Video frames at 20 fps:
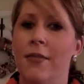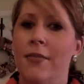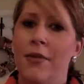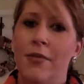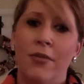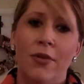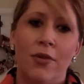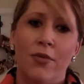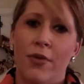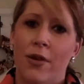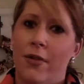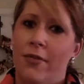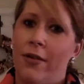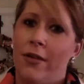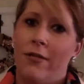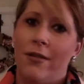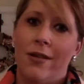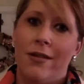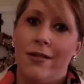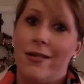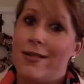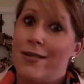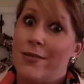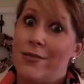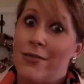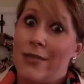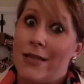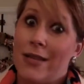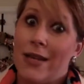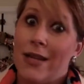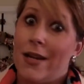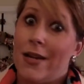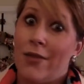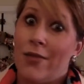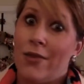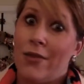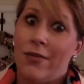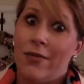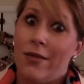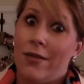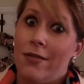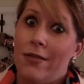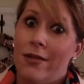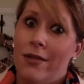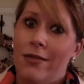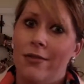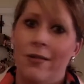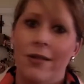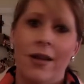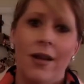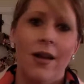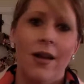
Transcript: People at work found out because I was there when I found out.